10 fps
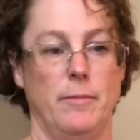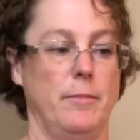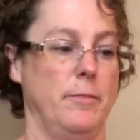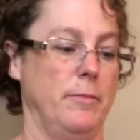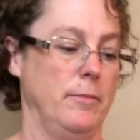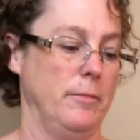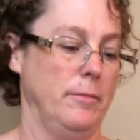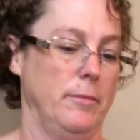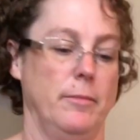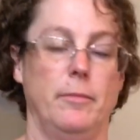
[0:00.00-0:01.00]

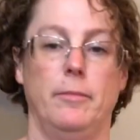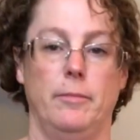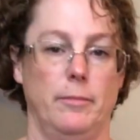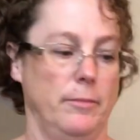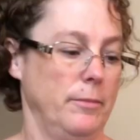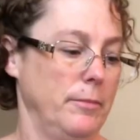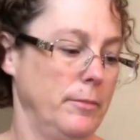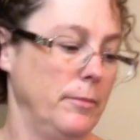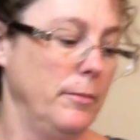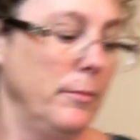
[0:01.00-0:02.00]

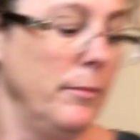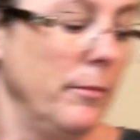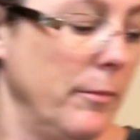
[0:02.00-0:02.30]
(silence)